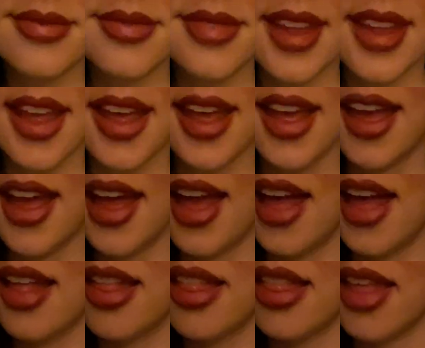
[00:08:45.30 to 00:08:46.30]
sound.
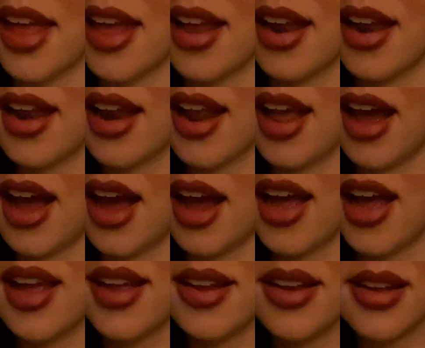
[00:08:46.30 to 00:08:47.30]
Then
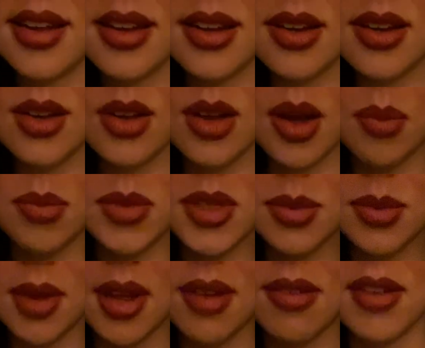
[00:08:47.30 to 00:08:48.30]
I come to
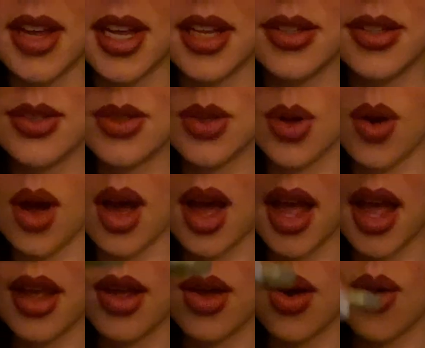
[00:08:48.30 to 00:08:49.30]
my face, so
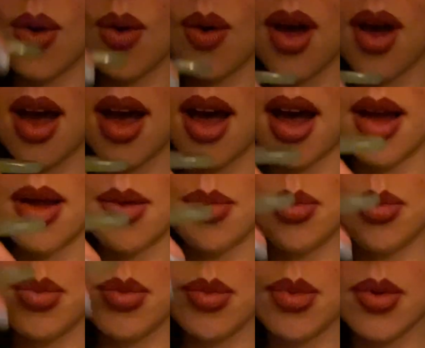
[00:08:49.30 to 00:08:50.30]
I go up
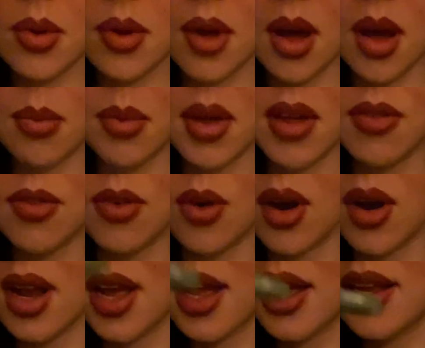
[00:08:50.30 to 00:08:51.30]
on my
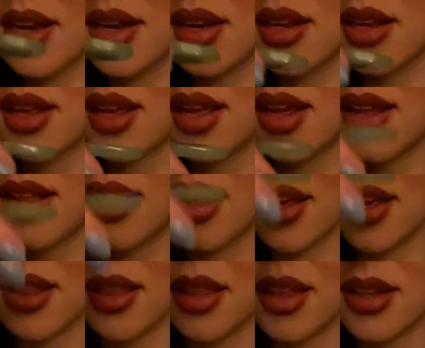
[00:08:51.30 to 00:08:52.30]
forehead,
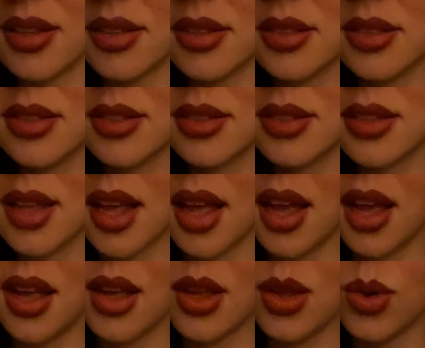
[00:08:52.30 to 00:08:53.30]
like this.
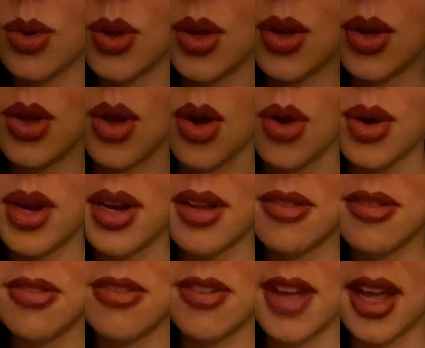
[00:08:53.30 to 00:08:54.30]
You can go in a
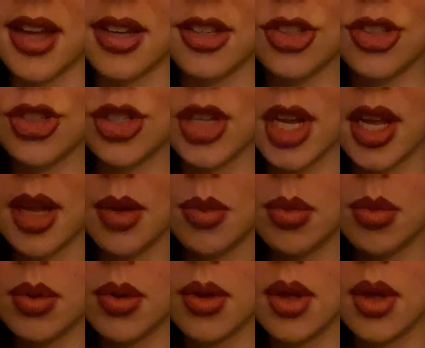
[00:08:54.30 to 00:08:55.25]
fan shape,